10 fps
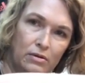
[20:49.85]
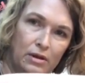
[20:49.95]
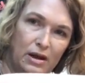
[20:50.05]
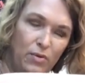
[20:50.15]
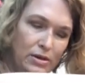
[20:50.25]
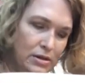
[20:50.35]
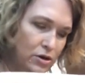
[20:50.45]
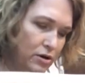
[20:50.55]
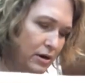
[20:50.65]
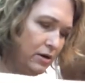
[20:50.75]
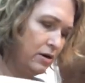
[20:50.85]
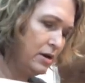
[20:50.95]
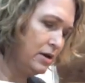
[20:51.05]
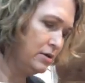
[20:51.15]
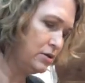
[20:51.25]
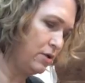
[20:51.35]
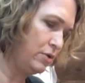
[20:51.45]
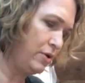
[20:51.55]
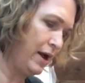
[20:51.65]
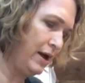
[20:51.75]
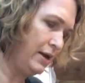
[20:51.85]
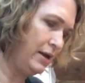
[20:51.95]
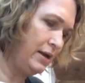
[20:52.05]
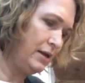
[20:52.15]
and it wasn't earlier. So when you add heat,